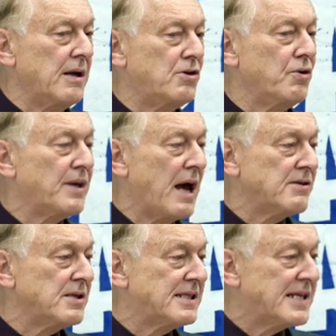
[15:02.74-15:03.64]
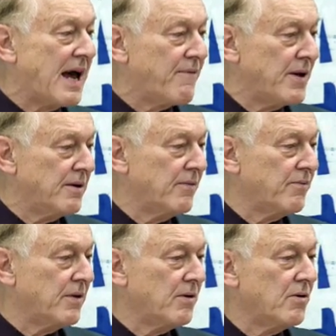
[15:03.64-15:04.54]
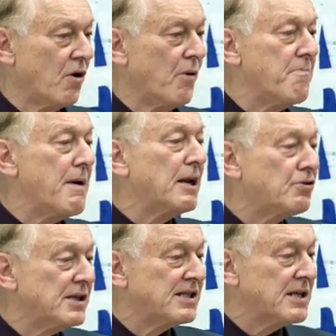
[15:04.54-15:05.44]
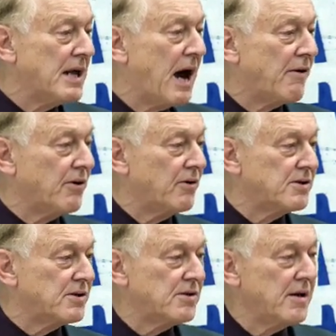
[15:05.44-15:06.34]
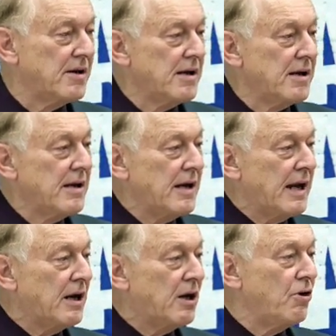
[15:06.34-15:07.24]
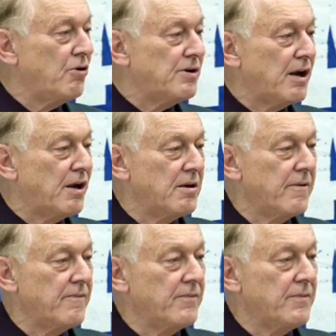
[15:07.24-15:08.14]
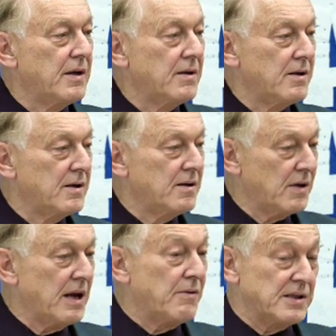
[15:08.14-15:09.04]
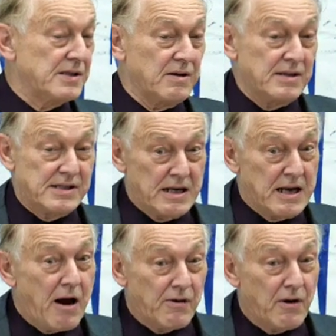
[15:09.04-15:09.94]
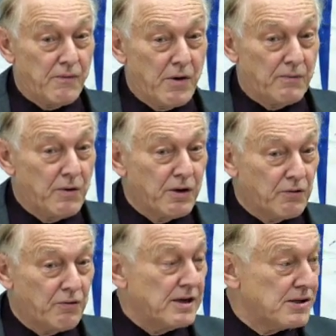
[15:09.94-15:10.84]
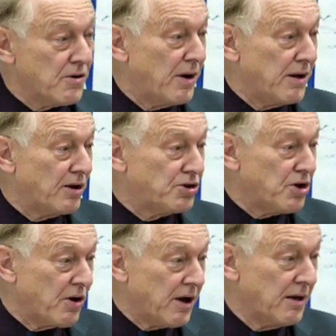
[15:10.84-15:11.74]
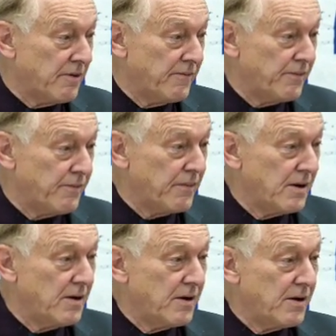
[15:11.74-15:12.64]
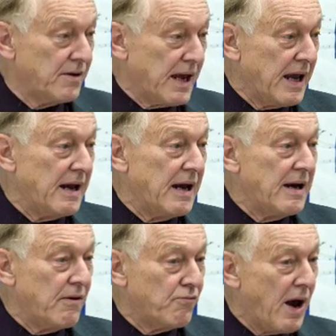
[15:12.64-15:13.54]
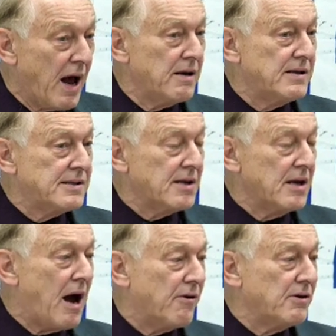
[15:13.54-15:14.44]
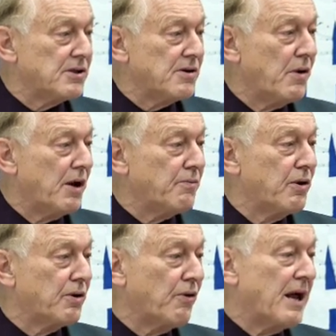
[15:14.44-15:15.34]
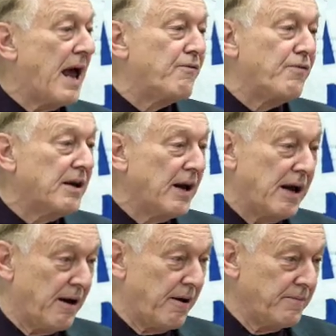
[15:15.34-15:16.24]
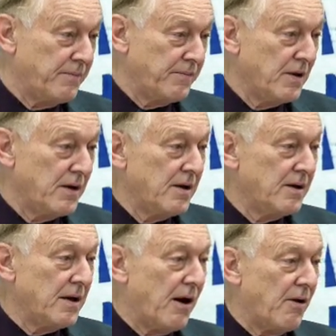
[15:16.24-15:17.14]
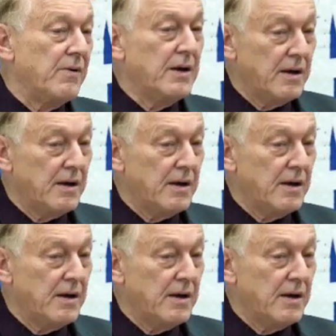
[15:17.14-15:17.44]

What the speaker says: 2007, or military scenarios, included It was a scenario of World War III, so we're not joking. They run scenarios of World War III every year. Now,